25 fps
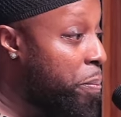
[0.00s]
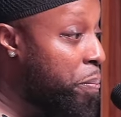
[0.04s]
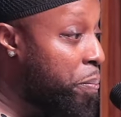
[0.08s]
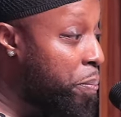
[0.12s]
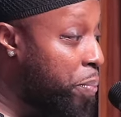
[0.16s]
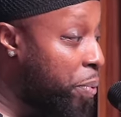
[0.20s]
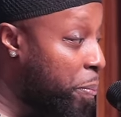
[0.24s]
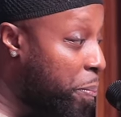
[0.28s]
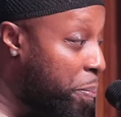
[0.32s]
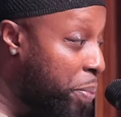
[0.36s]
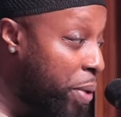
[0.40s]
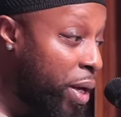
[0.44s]

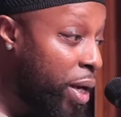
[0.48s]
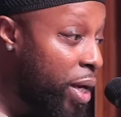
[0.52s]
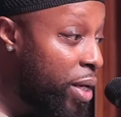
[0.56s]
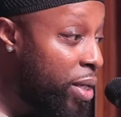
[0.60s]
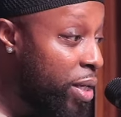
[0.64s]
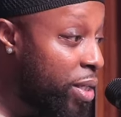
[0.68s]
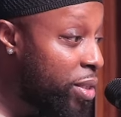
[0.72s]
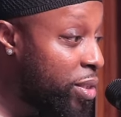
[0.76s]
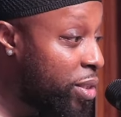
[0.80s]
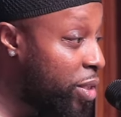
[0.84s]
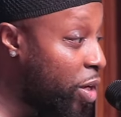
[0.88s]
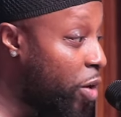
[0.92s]
Prepare
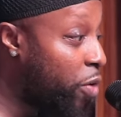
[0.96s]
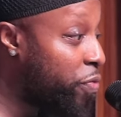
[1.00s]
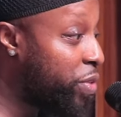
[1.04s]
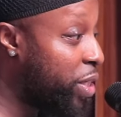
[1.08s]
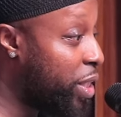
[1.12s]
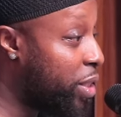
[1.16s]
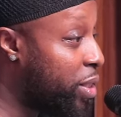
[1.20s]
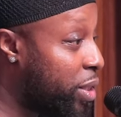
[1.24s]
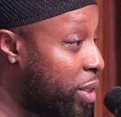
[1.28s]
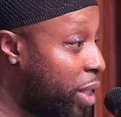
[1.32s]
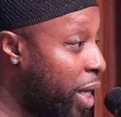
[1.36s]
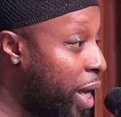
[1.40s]
yourself
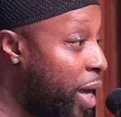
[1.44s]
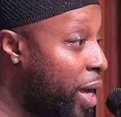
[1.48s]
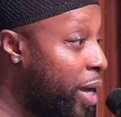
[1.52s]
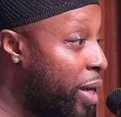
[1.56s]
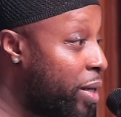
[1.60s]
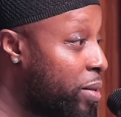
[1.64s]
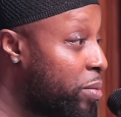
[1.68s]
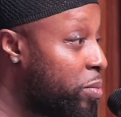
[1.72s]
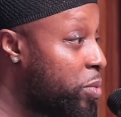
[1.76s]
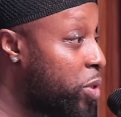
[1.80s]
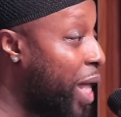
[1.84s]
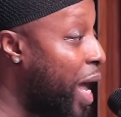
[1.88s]
to
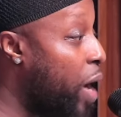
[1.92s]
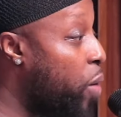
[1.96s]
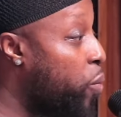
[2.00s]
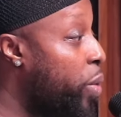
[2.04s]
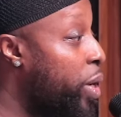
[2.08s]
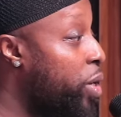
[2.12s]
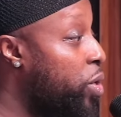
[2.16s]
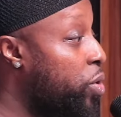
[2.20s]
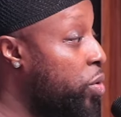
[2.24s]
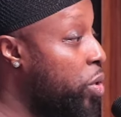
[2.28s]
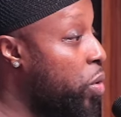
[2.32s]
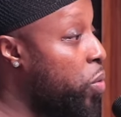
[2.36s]
stand. That
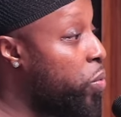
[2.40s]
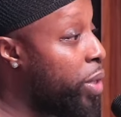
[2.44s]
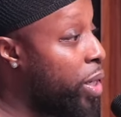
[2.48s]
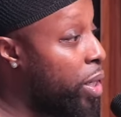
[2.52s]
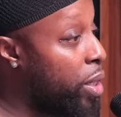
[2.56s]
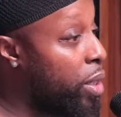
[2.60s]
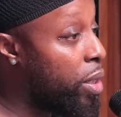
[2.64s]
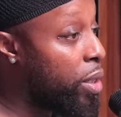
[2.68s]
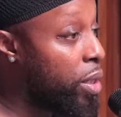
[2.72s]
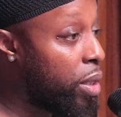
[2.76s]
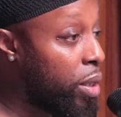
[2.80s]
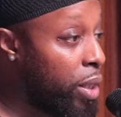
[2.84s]
way you don't
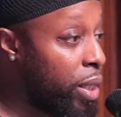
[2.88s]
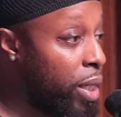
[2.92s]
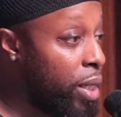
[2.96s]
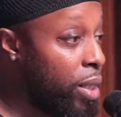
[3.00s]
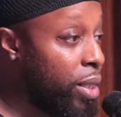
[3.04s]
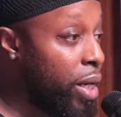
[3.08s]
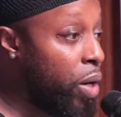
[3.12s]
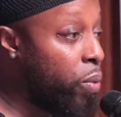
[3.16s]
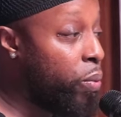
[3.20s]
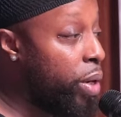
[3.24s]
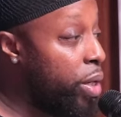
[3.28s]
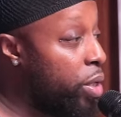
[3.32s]
get unclean.
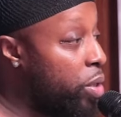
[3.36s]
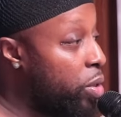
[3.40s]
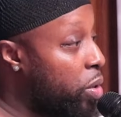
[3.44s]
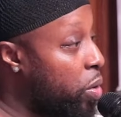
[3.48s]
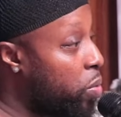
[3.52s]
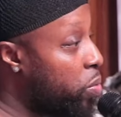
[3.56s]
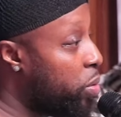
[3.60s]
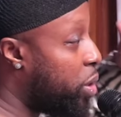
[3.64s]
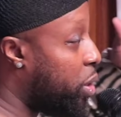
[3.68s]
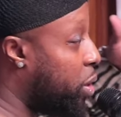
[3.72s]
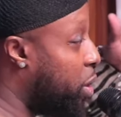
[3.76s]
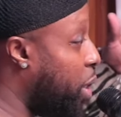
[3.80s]
That way you
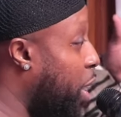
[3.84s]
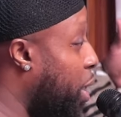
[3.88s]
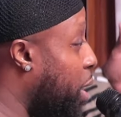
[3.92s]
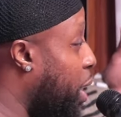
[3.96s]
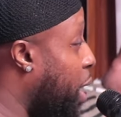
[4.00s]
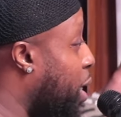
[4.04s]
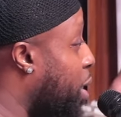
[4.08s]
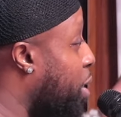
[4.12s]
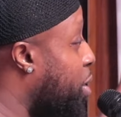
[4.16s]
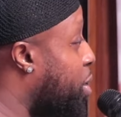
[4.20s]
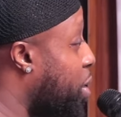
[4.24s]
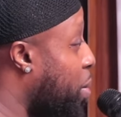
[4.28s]
don't sit
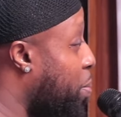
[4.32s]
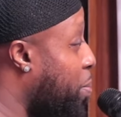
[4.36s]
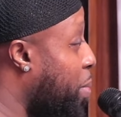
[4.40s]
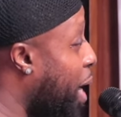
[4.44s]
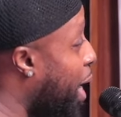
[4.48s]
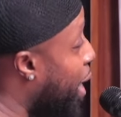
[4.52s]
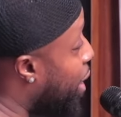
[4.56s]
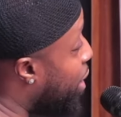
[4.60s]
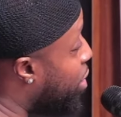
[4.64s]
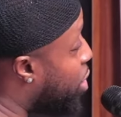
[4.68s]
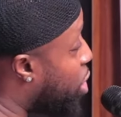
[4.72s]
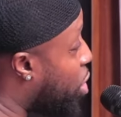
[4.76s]
in
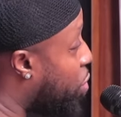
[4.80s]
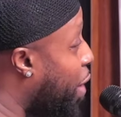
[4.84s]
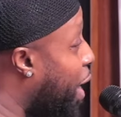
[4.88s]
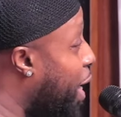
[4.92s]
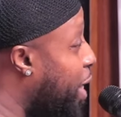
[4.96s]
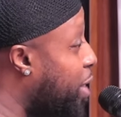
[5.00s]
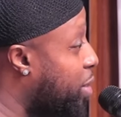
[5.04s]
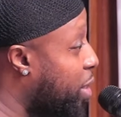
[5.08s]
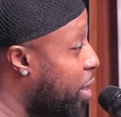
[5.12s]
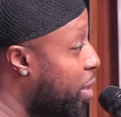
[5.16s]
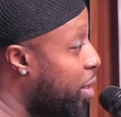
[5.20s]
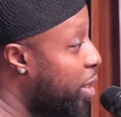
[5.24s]
somebody's
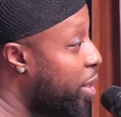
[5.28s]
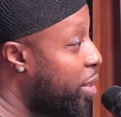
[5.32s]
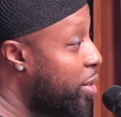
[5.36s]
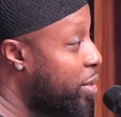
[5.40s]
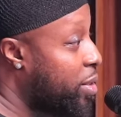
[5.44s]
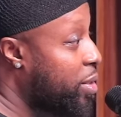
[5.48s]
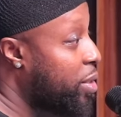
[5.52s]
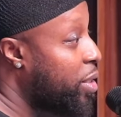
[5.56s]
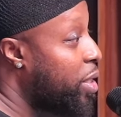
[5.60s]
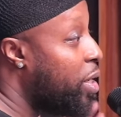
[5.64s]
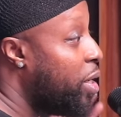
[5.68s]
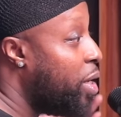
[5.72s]

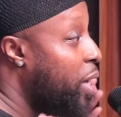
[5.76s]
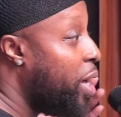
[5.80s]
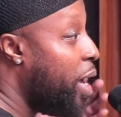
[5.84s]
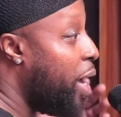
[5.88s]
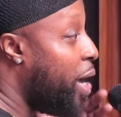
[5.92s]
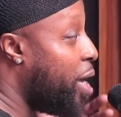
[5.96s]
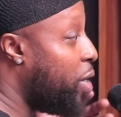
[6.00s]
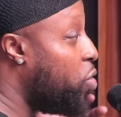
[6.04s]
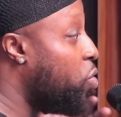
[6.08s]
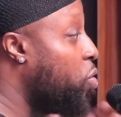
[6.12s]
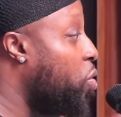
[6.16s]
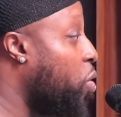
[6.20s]
craziness
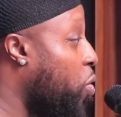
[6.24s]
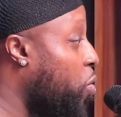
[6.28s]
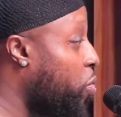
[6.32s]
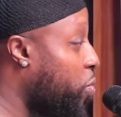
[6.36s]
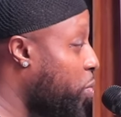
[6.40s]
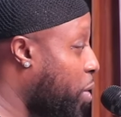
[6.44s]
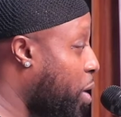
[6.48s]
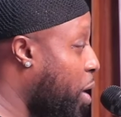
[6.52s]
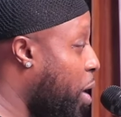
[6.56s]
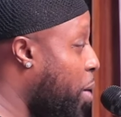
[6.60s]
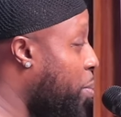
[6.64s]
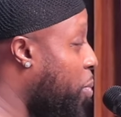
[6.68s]
and you
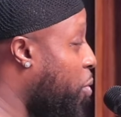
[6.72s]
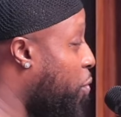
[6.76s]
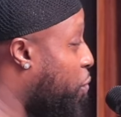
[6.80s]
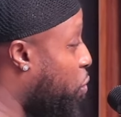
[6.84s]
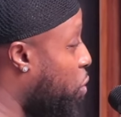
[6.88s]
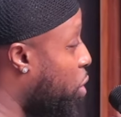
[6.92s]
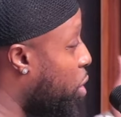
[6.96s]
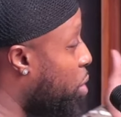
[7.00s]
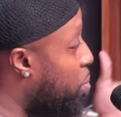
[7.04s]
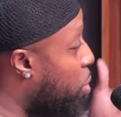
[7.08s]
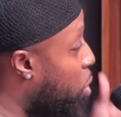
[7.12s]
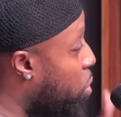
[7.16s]
don't come
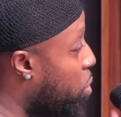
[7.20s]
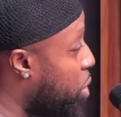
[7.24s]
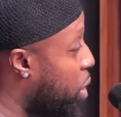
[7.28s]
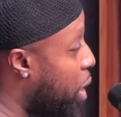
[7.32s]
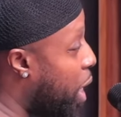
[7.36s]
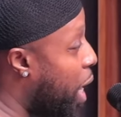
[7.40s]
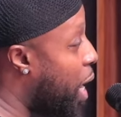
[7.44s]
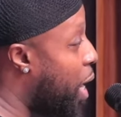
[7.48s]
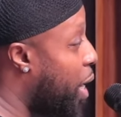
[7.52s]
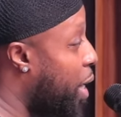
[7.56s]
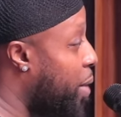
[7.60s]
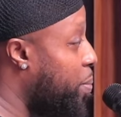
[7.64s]
before the Most
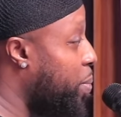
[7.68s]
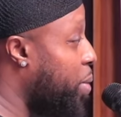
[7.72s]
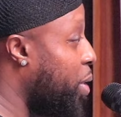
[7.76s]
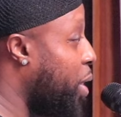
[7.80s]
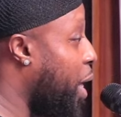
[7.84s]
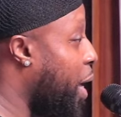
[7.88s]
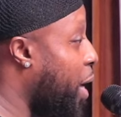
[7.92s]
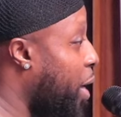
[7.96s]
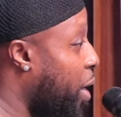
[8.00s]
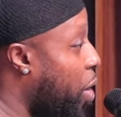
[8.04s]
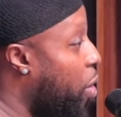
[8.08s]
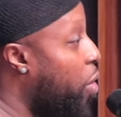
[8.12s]
High and be
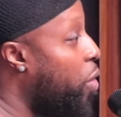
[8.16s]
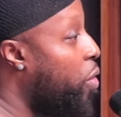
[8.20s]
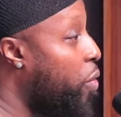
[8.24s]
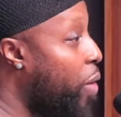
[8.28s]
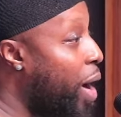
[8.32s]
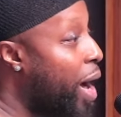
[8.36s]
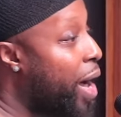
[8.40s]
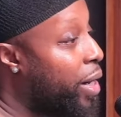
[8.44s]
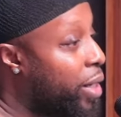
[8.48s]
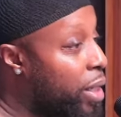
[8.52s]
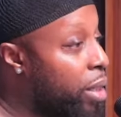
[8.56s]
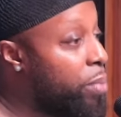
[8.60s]
like, oh,
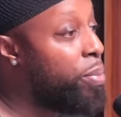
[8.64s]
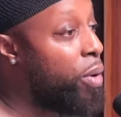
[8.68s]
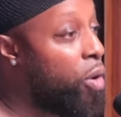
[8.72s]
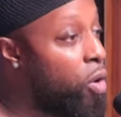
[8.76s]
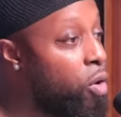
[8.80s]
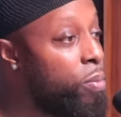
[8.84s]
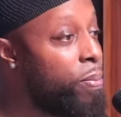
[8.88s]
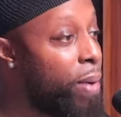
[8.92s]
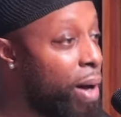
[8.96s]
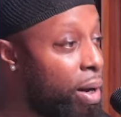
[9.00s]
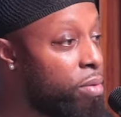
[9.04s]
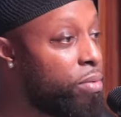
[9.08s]
I need
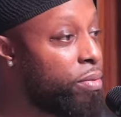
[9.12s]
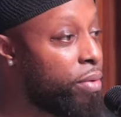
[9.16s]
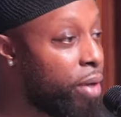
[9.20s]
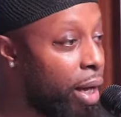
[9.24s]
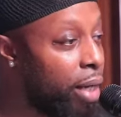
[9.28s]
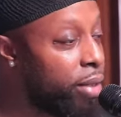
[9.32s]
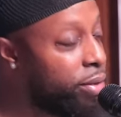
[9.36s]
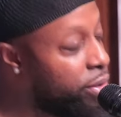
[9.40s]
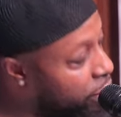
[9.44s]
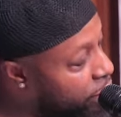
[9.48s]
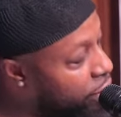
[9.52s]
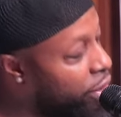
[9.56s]
pole
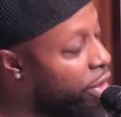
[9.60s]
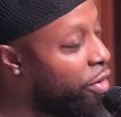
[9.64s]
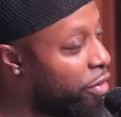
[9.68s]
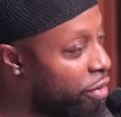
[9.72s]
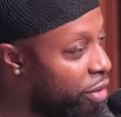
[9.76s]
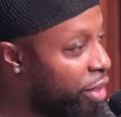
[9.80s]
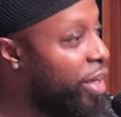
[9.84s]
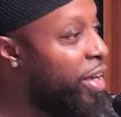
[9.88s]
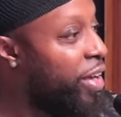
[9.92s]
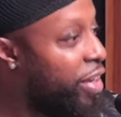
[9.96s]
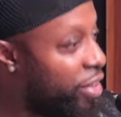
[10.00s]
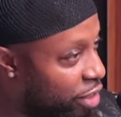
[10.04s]
badu No,
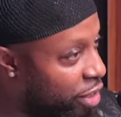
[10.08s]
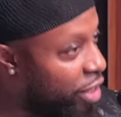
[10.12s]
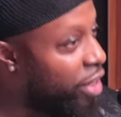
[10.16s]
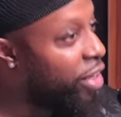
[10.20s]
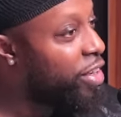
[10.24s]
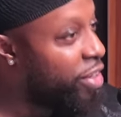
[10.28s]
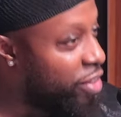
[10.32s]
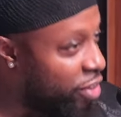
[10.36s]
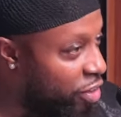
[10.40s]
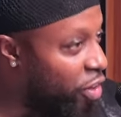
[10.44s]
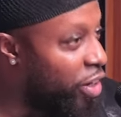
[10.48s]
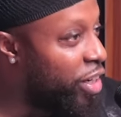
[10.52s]
you're
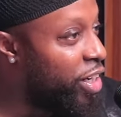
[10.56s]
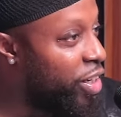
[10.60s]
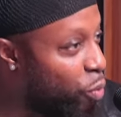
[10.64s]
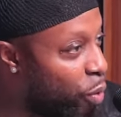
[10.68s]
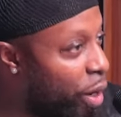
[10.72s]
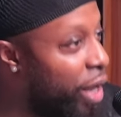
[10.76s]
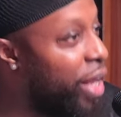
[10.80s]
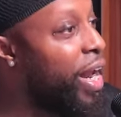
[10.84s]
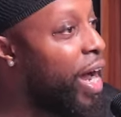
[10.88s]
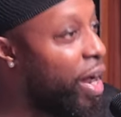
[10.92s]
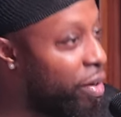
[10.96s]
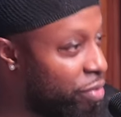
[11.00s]
going to
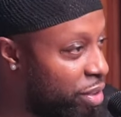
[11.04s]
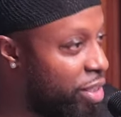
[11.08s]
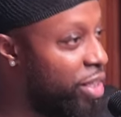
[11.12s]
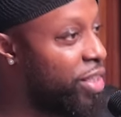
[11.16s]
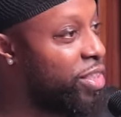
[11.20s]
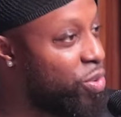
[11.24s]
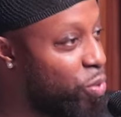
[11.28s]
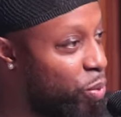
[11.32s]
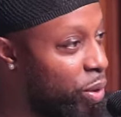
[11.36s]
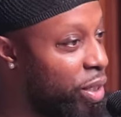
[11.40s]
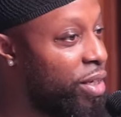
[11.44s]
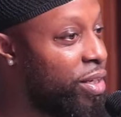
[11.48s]
wait out
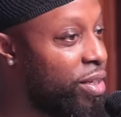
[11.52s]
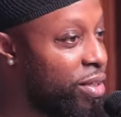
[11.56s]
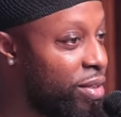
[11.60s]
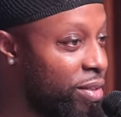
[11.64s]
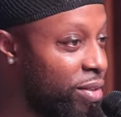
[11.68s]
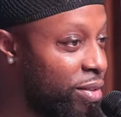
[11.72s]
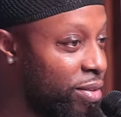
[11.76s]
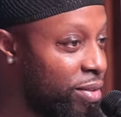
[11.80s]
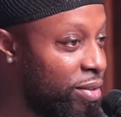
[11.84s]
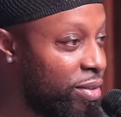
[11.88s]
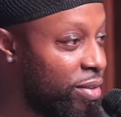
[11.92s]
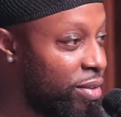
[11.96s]
this week.
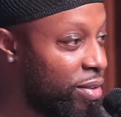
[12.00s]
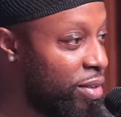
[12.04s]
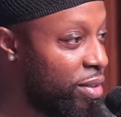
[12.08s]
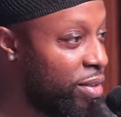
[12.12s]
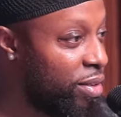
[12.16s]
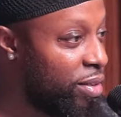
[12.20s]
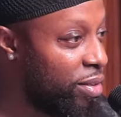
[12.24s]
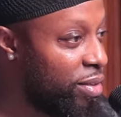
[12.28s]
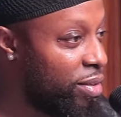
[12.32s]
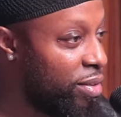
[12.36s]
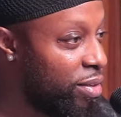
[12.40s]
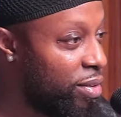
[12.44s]

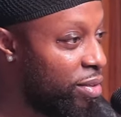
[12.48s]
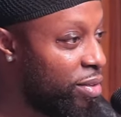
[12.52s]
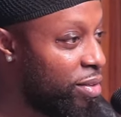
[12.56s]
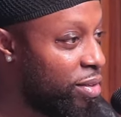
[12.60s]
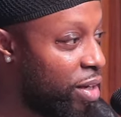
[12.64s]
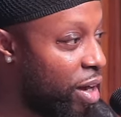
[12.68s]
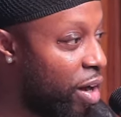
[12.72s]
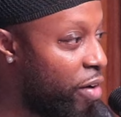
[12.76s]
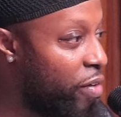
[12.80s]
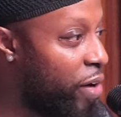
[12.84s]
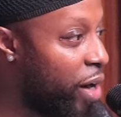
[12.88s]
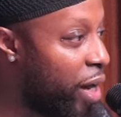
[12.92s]

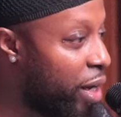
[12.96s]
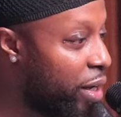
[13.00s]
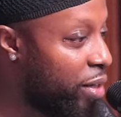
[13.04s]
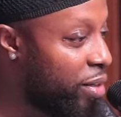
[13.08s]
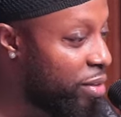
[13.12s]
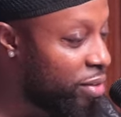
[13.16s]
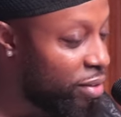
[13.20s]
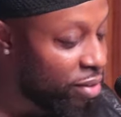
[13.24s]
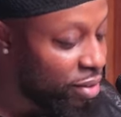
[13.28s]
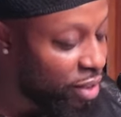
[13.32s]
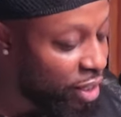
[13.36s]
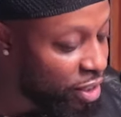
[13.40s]
All right,
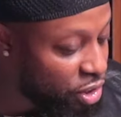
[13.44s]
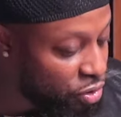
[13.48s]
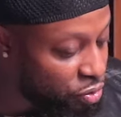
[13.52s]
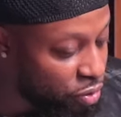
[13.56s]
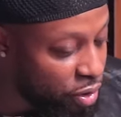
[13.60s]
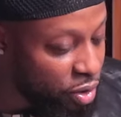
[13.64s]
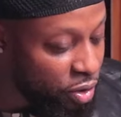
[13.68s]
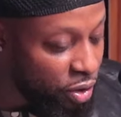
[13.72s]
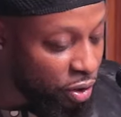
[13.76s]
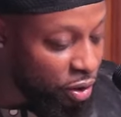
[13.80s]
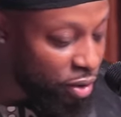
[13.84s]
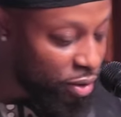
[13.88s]
let's
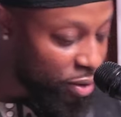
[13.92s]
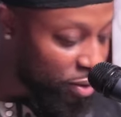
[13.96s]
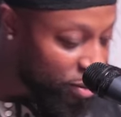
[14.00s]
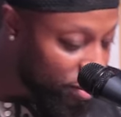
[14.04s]
read on.